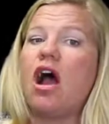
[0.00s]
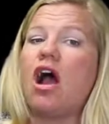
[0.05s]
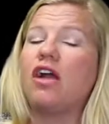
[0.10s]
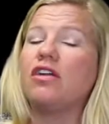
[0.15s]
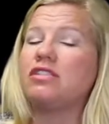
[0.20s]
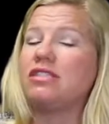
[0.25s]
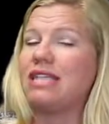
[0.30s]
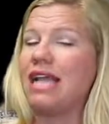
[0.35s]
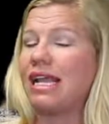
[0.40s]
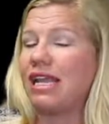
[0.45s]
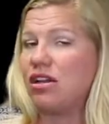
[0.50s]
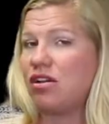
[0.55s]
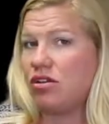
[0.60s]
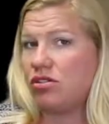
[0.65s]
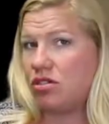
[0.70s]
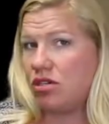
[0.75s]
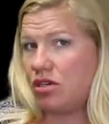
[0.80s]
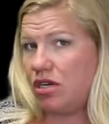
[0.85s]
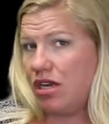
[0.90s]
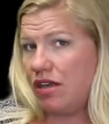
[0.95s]
Our second
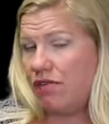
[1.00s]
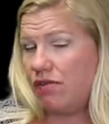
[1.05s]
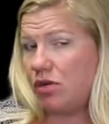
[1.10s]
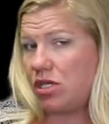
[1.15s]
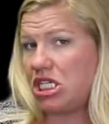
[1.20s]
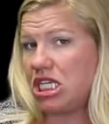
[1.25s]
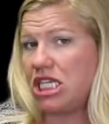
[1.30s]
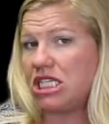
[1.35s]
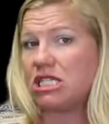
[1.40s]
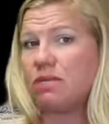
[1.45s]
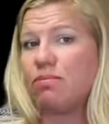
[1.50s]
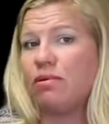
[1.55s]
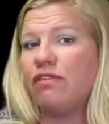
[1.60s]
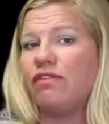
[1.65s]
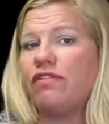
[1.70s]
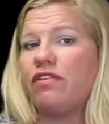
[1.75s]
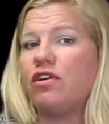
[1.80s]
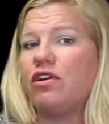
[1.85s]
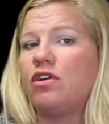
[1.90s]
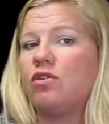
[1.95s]
alternative, which is a
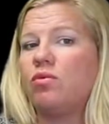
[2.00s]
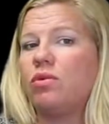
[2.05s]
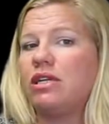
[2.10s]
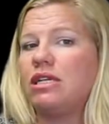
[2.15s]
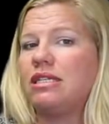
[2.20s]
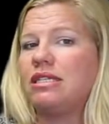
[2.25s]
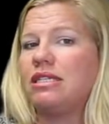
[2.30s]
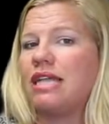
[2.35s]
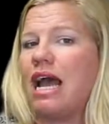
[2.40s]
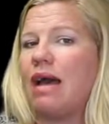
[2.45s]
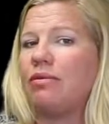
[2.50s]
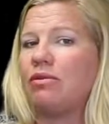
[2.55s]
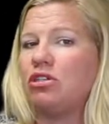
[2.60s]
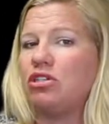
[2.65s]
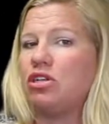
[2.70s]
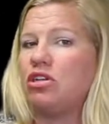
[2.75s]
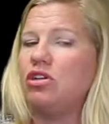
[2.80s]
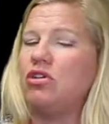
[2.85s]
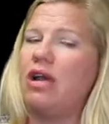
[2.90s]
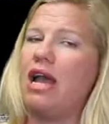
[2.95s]
preferred, would
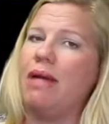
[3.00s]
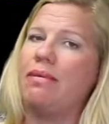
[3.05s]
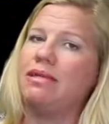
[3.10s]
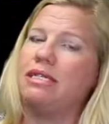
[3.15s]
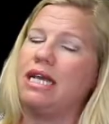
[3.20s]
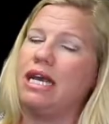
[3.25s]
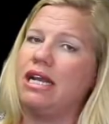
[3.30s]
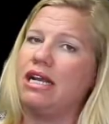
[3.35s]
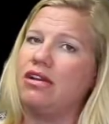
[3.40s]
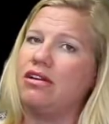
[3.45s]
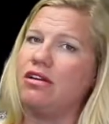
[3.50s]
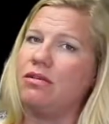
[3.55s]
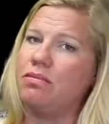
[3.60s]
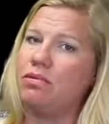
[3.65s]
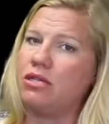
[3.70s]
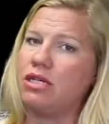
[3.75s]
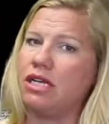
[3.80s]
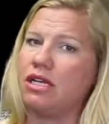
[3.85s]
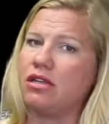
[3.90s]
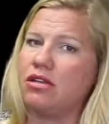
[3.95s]
establish a new habitat area of
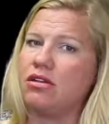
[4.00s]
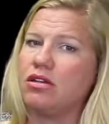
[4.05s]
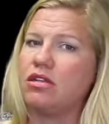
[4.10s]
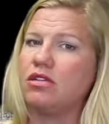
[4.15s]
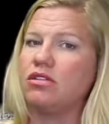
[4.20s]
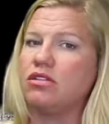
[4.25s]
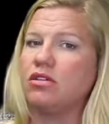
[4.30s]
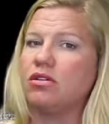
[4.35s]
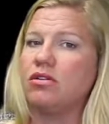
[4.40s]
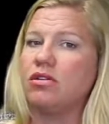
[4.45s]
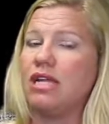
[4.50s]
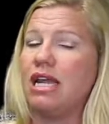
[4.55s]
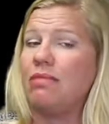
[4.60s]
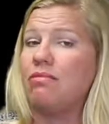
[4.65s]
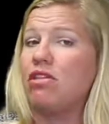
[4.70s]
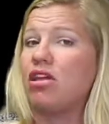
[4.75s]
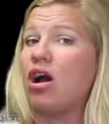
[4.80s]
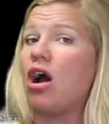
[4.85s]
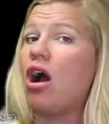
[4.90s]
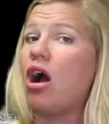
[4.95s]
particular concern
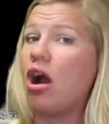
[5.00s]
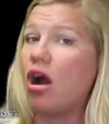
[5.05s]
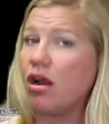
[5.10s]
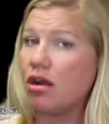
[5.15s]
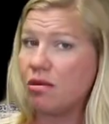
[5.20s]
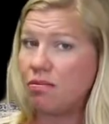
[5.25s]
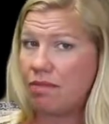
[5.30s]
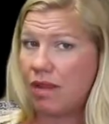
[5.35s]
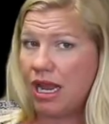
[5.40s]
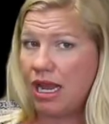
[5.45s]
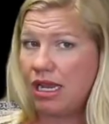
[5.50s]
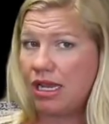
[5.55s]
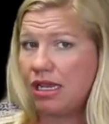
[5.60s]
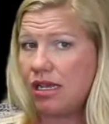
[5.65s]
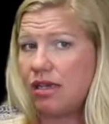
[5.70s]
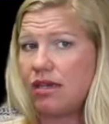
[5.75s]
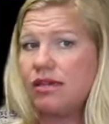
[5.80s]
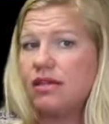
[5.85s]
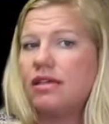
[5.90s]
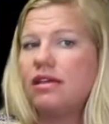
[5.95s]
named the Heart Bank.